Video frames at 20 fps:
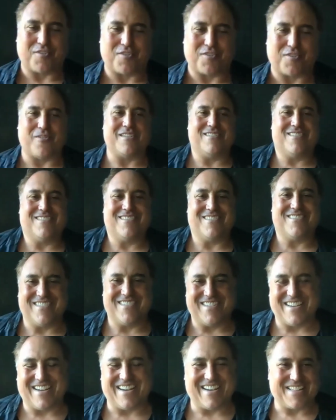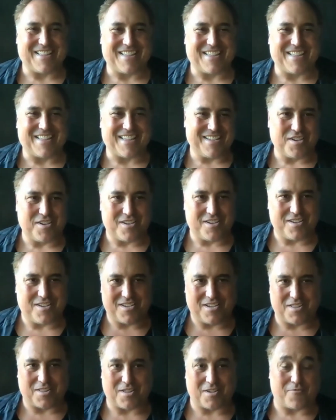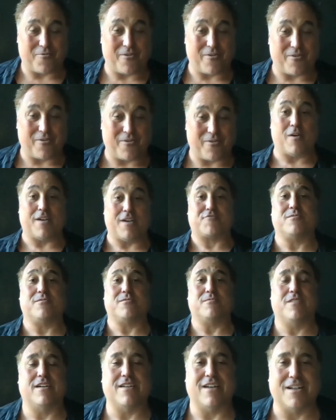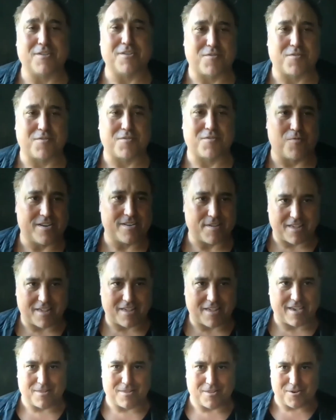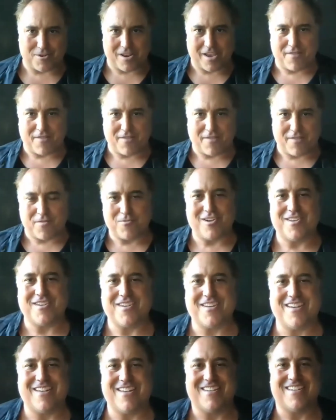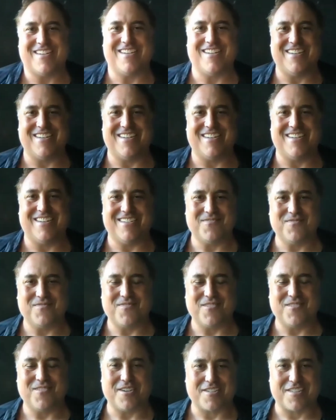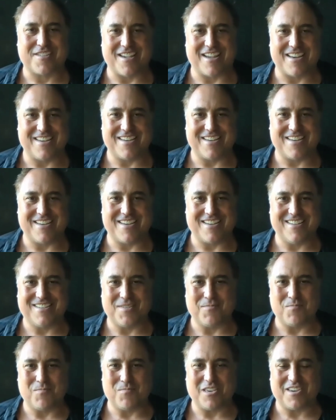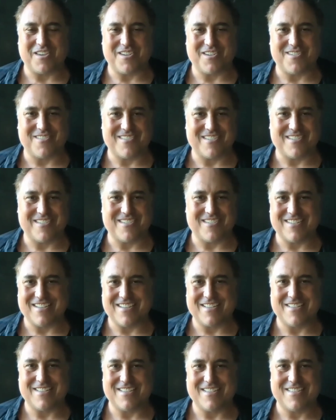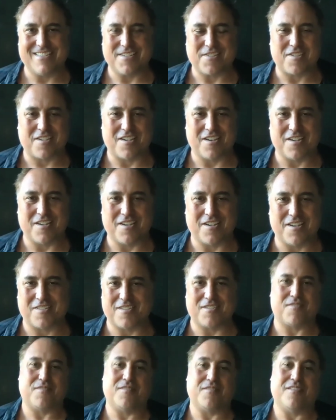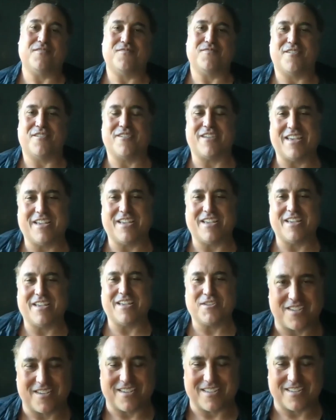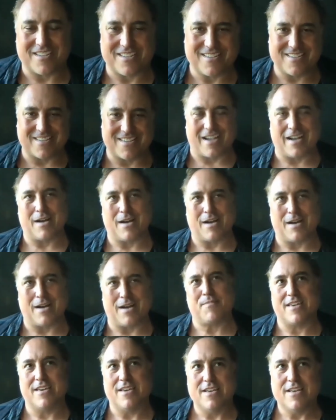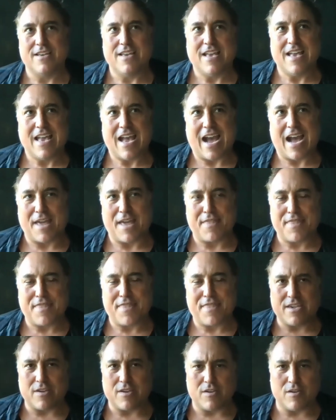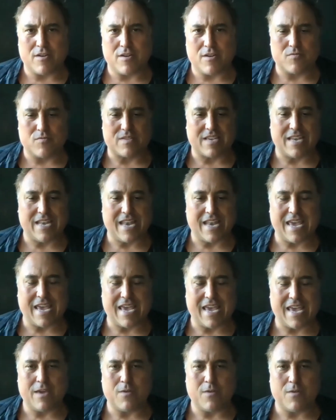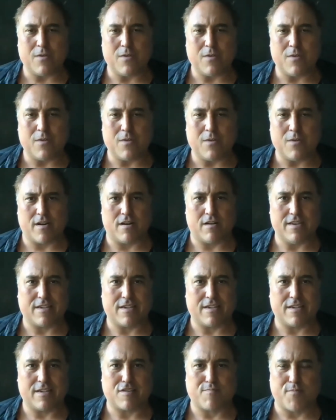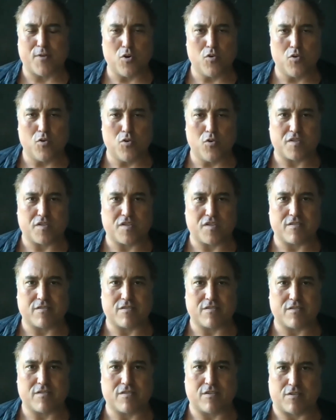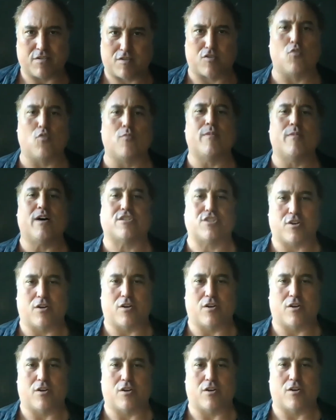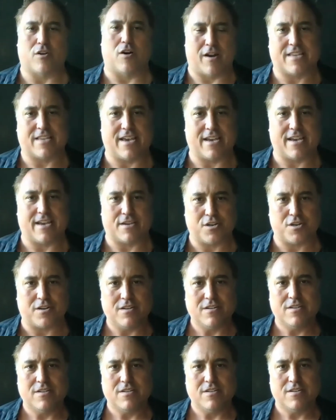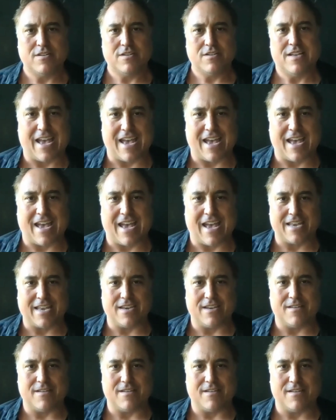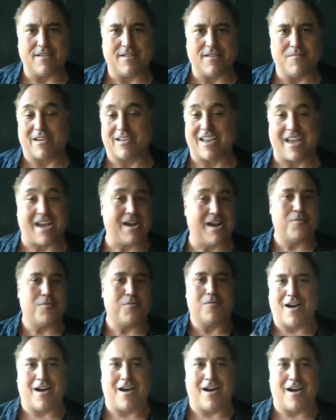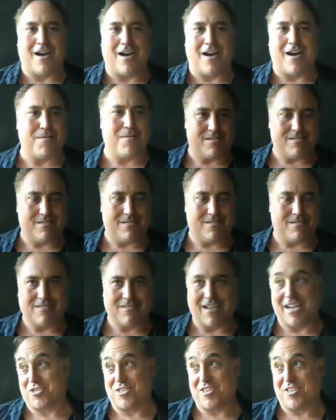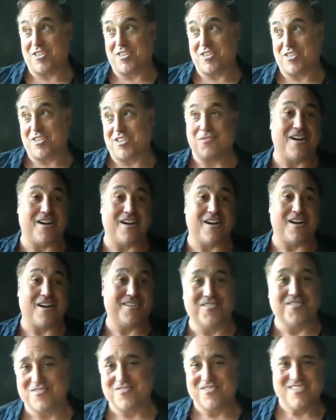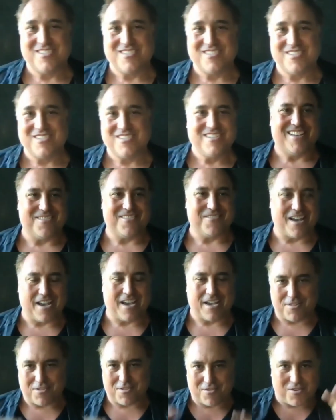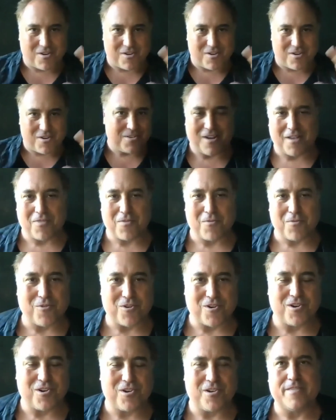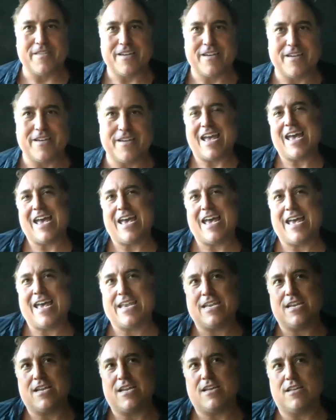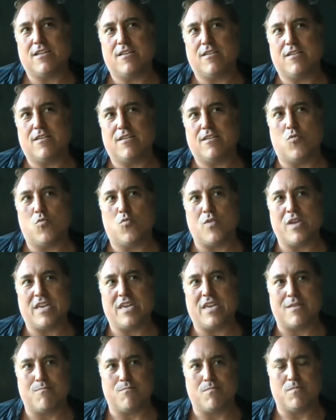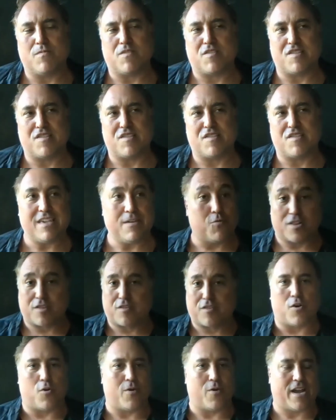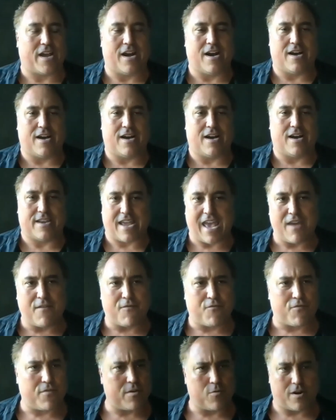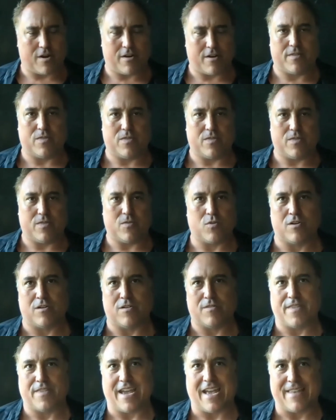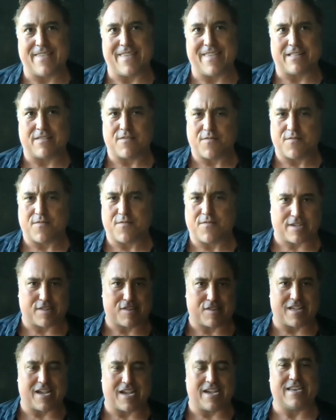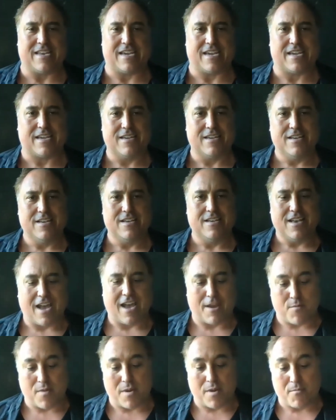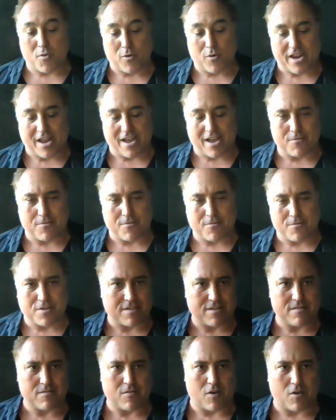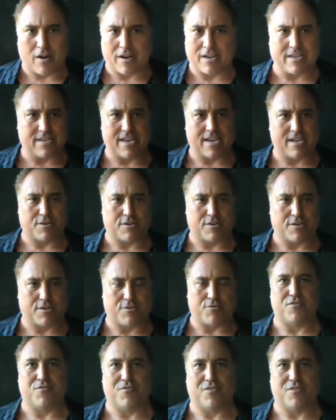a, it's a great, yeah, it's a it's a great question. I, I, just wanted to say hello to everyone, and uh, very excited to, to be here and, and discuss this uh, very interesting topic. I think you know today we're exposed to so much architecture, and right now I'm in actually Colorado. You guys are all around the world, and you know we can see what's going on everywhere in the world and that's very exciting i remember when i was an architecture